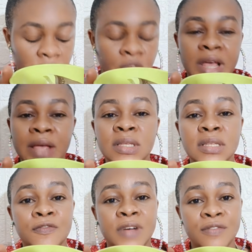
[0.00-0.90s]
If you are
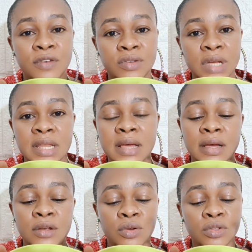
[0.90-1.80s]
using 500
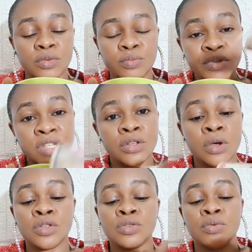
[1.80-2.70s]
naira note, put
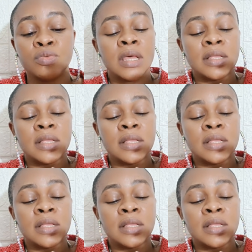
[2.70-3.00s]
it also.